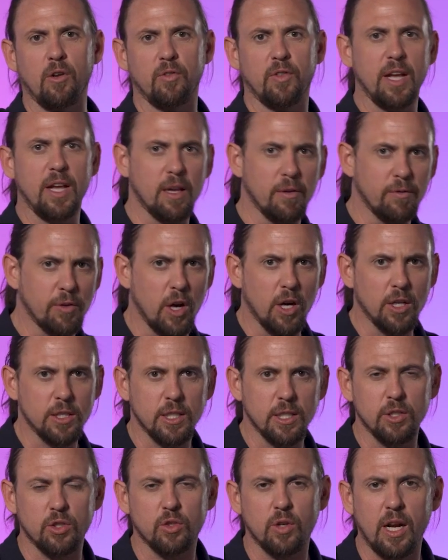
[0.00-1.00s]
Think of
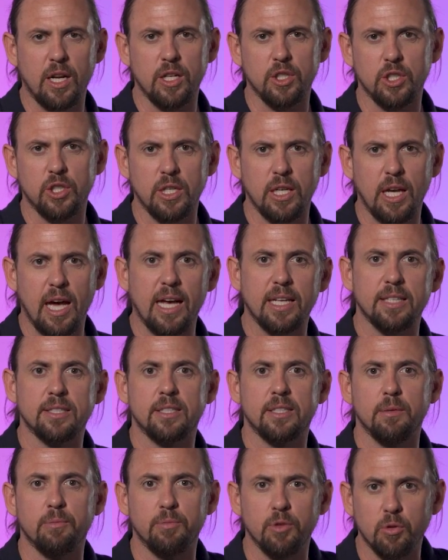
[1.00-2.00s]
content strategy as
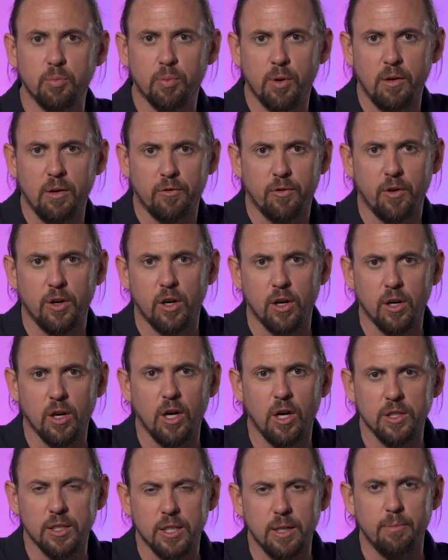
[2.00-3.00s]
the blueprint for your
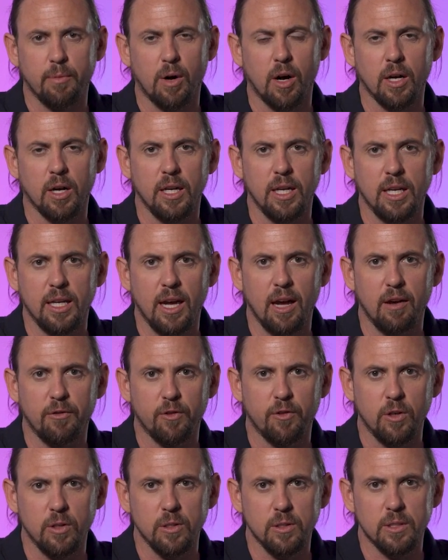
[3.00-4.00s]
content marketing
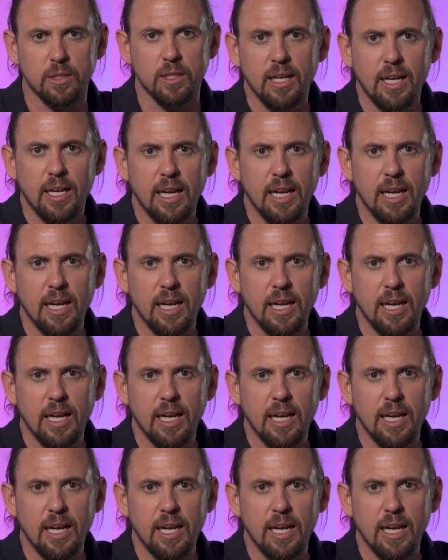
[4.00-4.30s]
efforts.